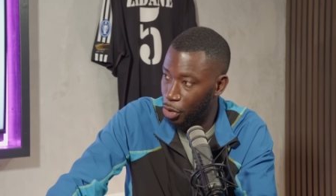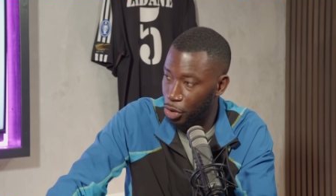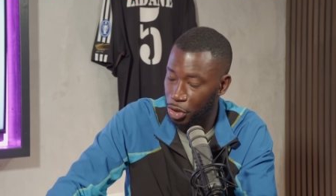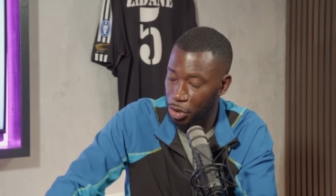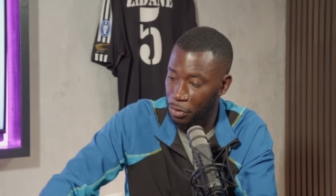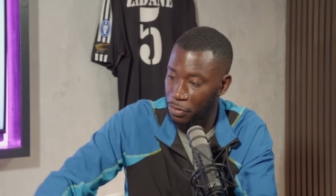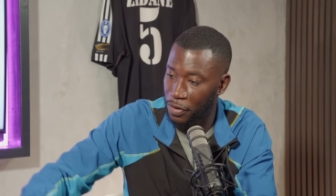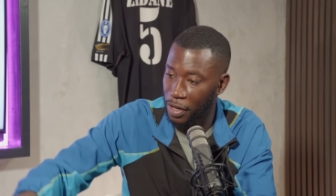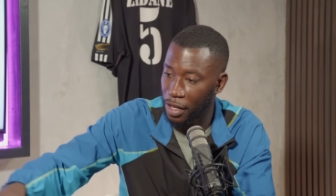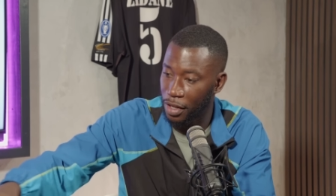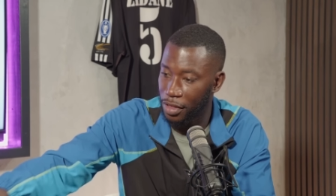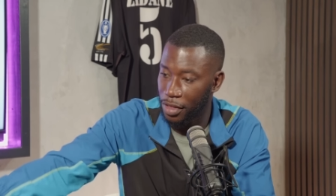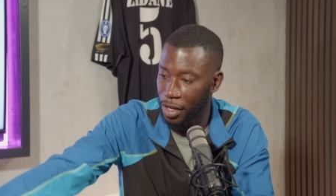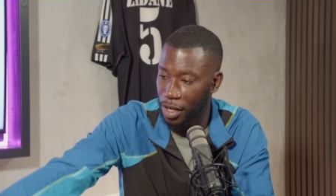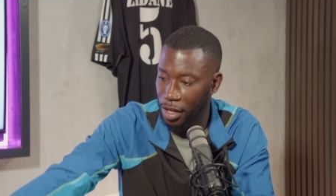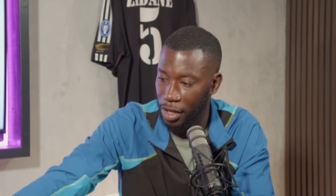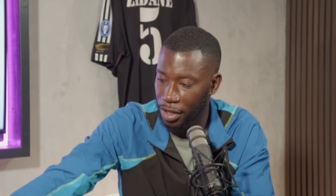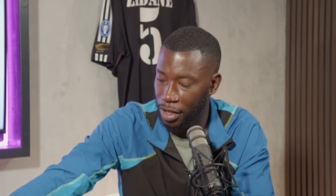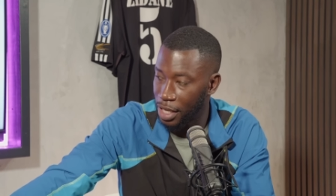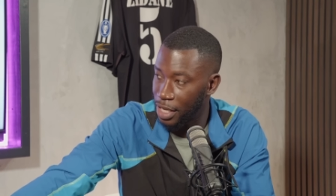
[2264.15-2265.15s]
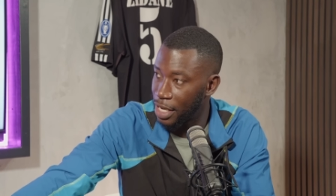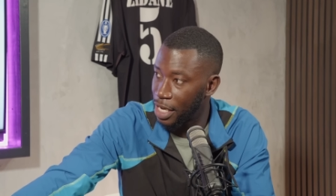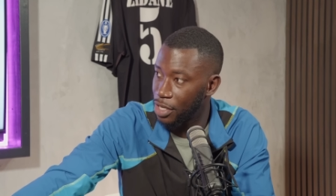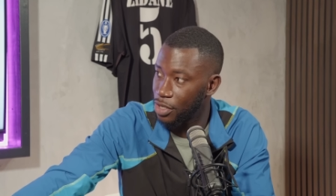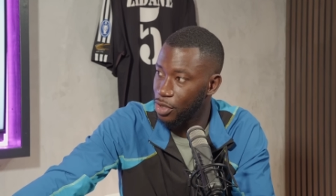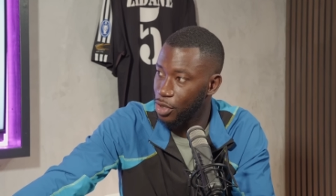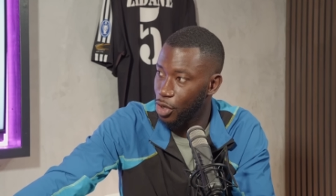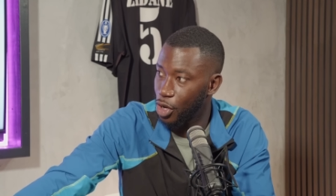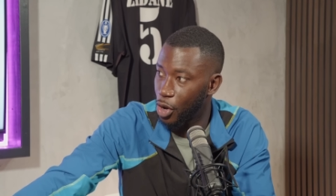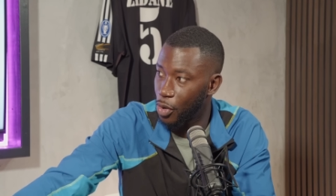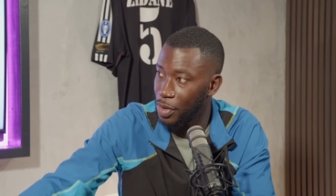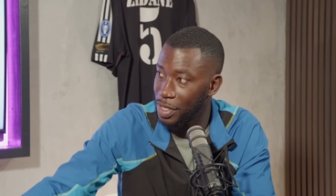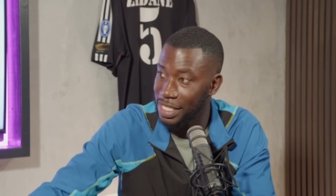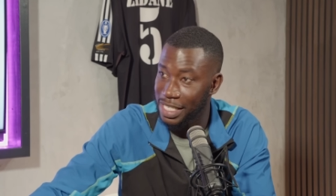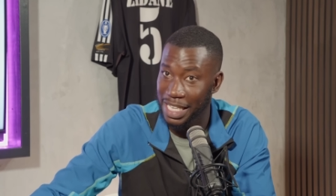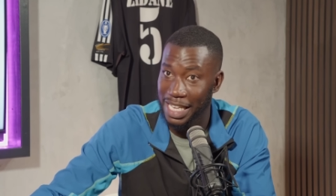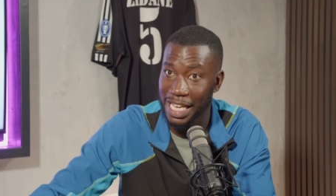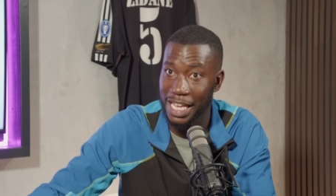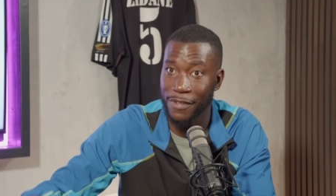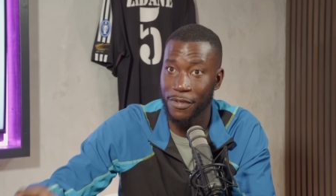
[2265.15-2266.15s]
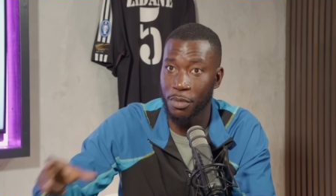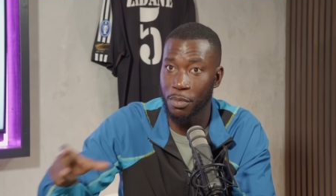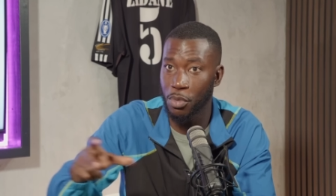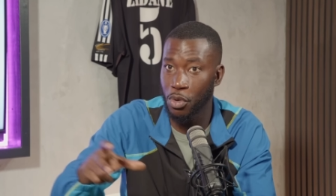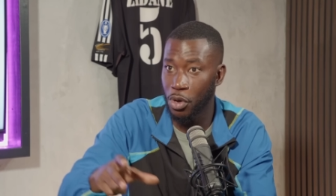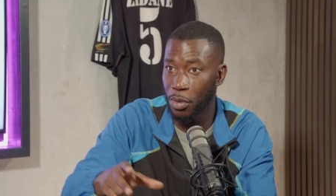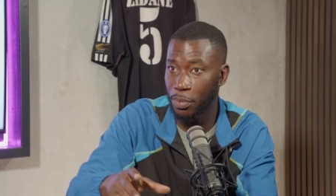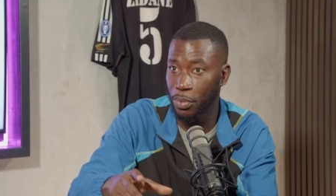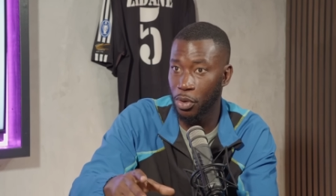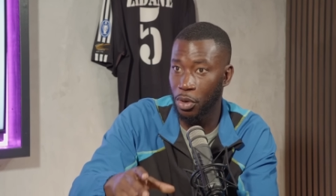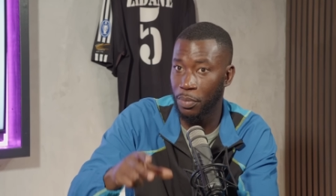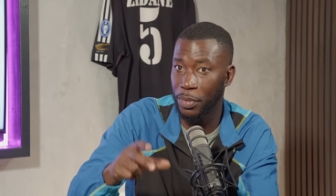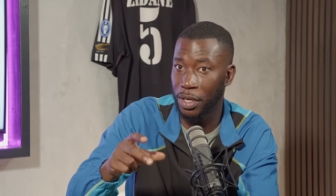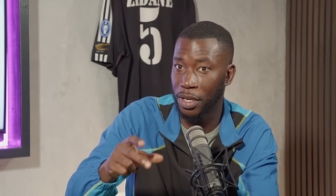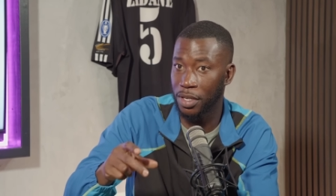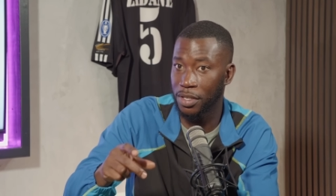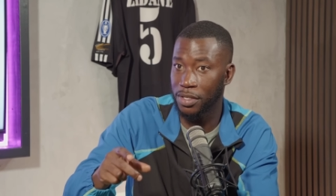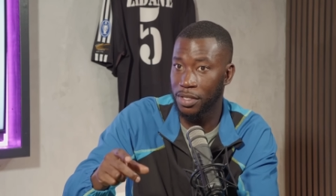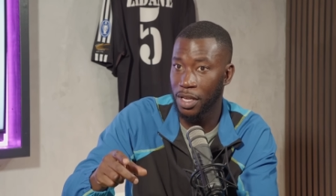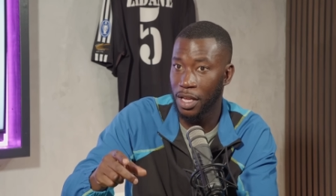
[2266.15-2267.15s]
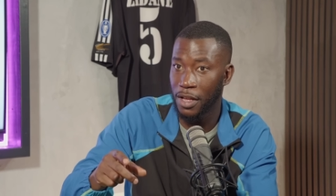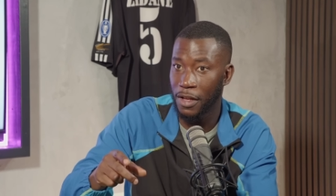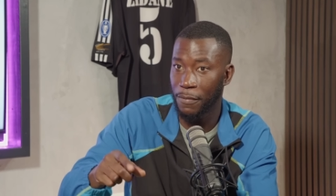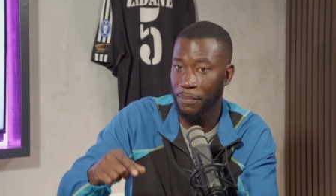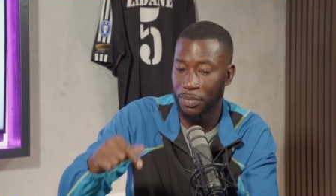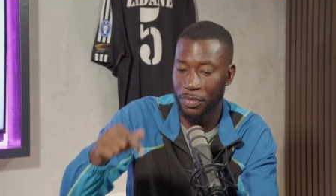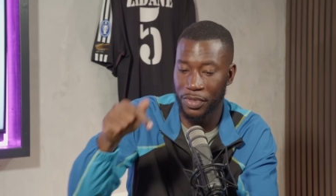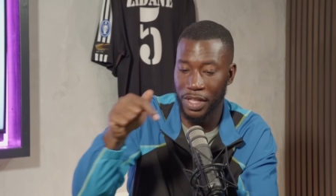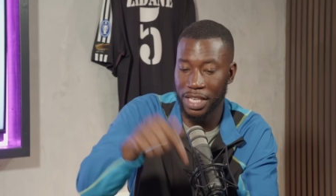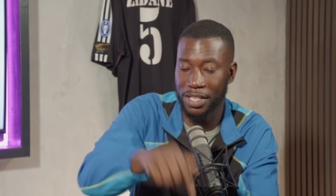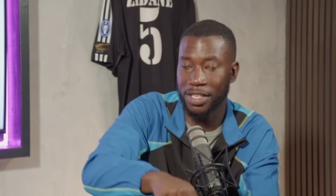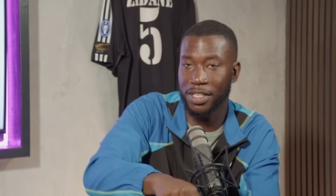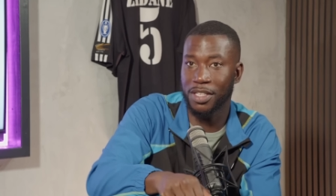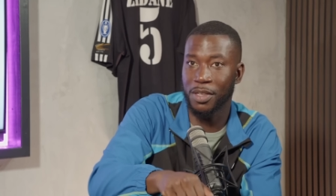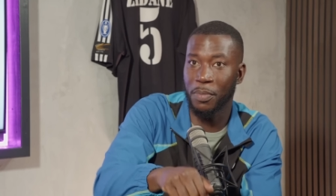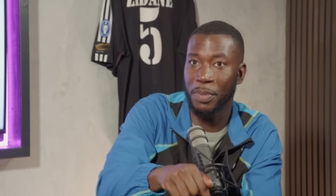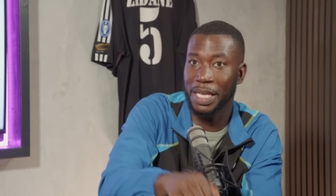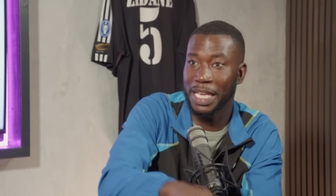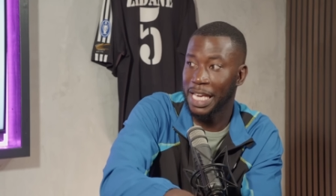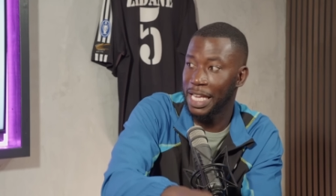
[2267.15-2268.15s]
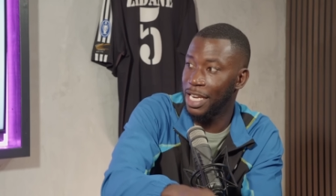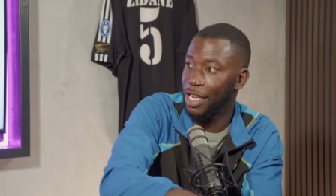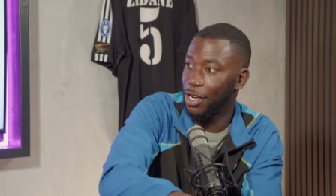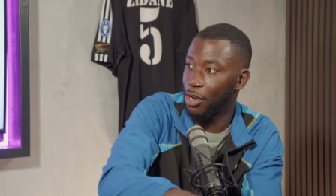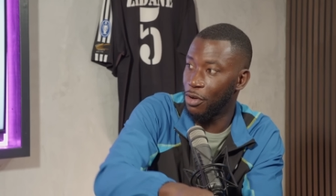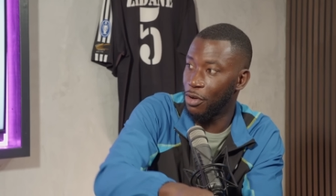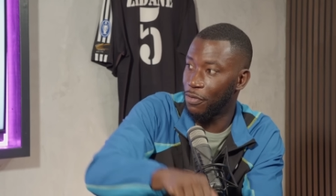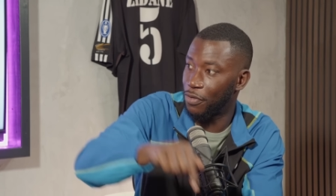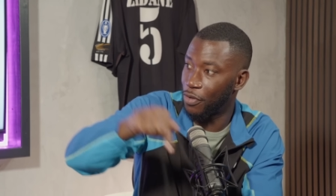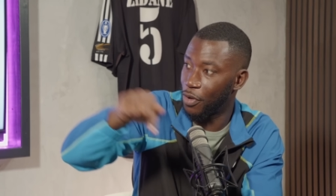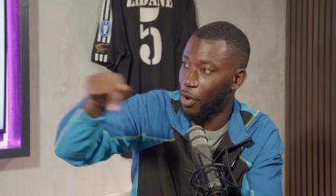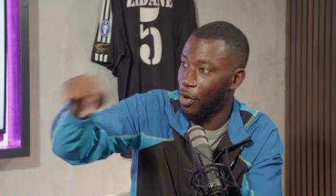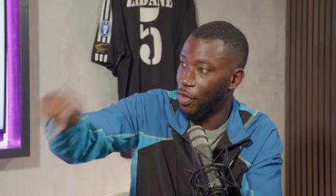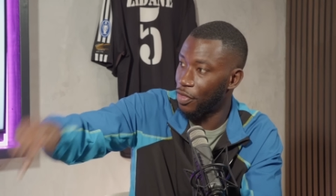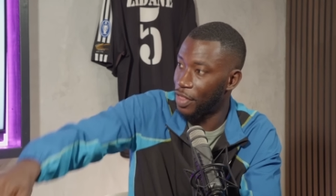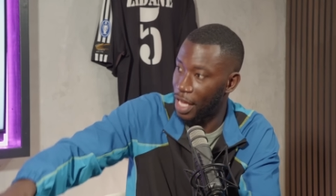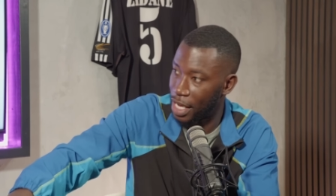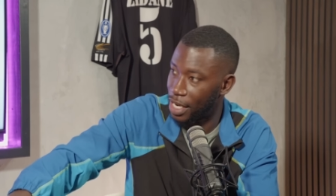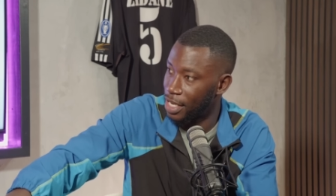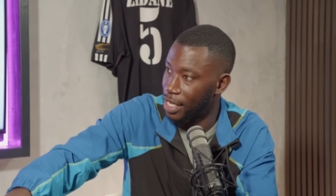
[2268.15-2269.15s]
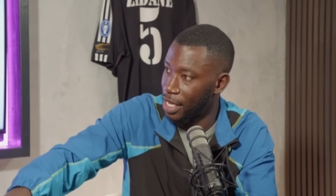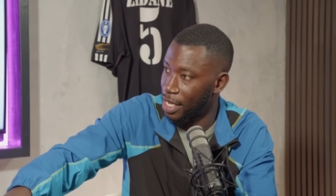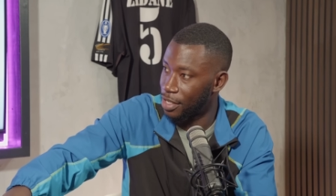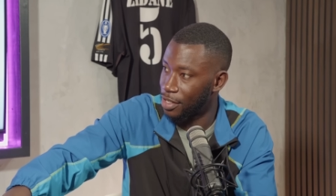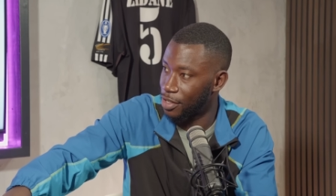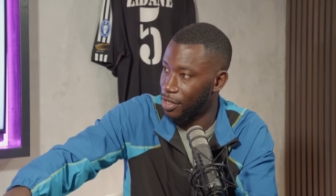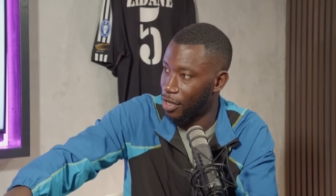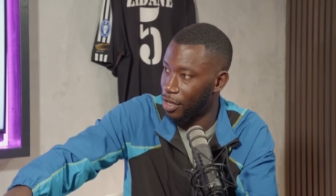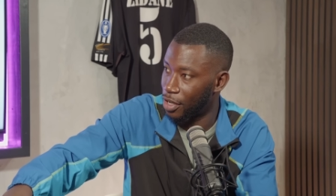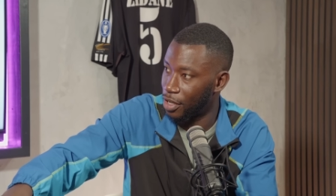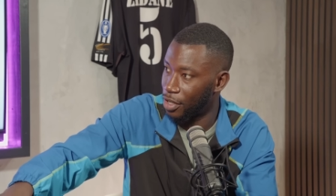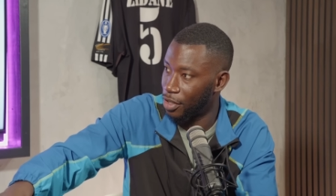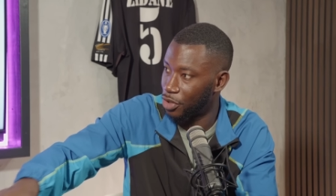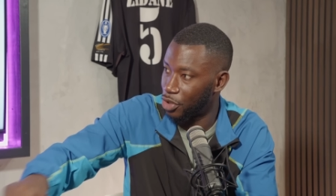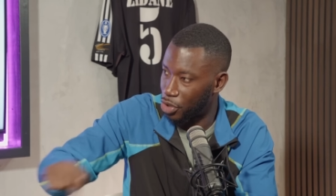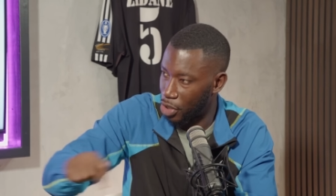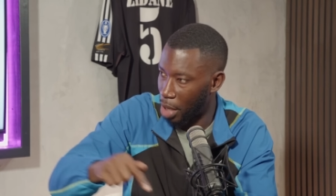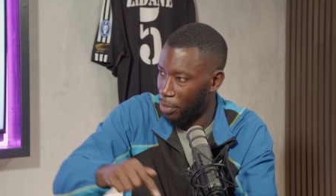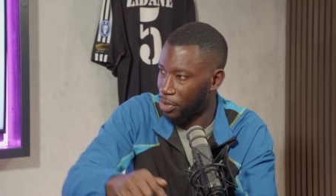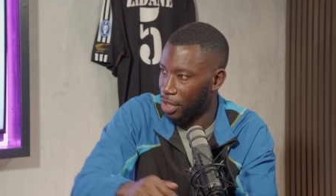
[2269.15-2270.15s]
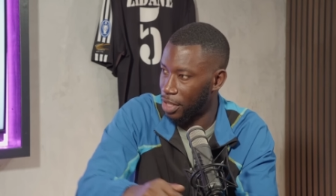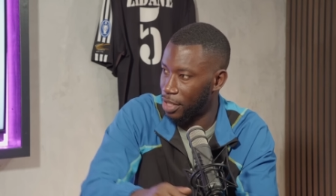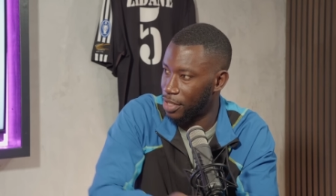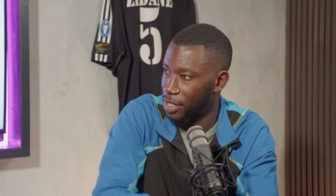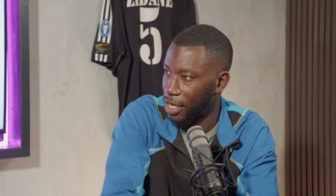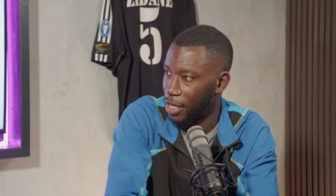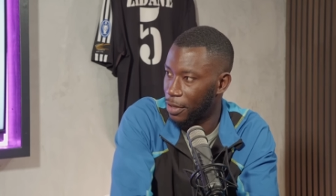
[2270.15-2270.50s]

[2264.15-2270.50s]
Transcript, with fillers: or do you think the Iniesta goal is even more important because this is the beginning of the Iniesta? Yeah. Goal. Do you know what I'm trying to say?